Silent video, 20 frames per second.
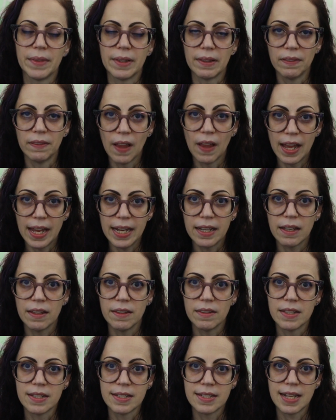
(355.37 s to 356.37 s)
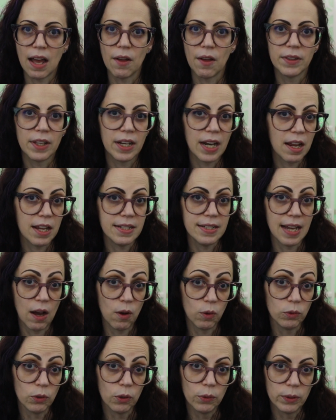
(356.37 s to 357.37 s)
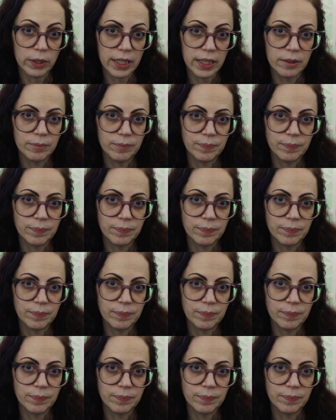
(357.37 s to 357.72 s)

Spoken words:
like the sound that I downloaded.